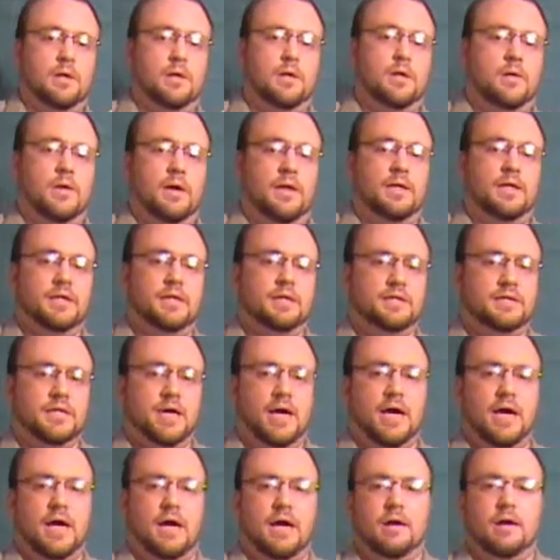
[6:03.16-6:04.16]
Go ahead and
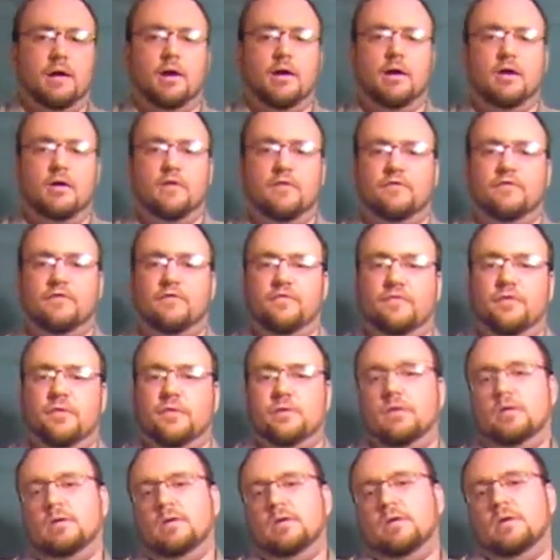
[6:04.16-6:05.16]
tie it off.
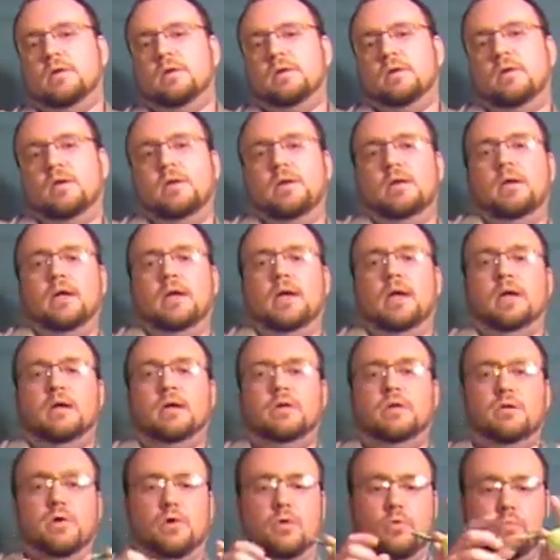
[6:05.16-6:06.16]

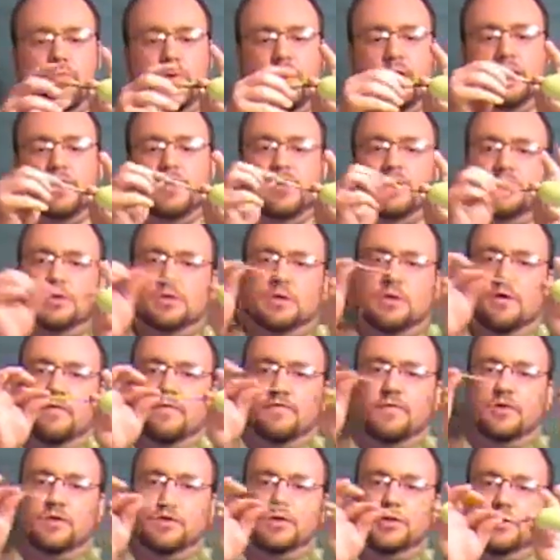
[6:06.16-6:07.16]
And don't break this
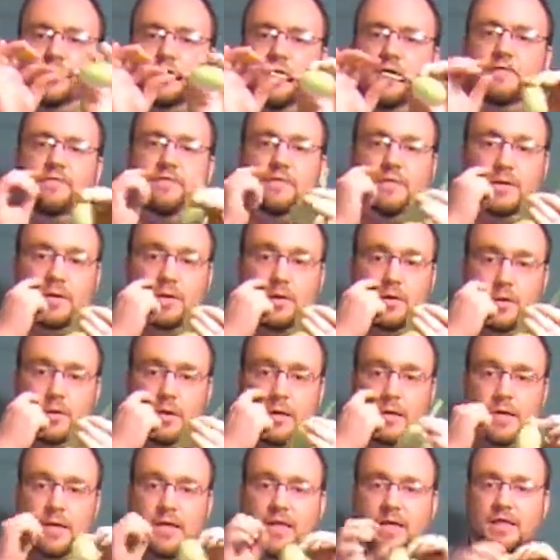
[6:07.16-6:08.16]
off because you definitely are
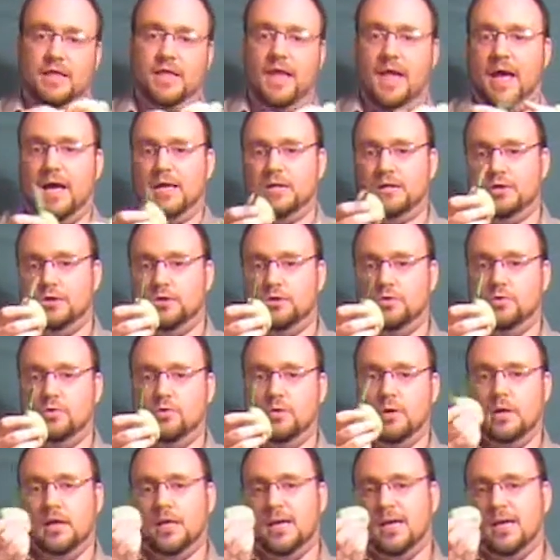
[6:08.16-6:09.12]
going to need that to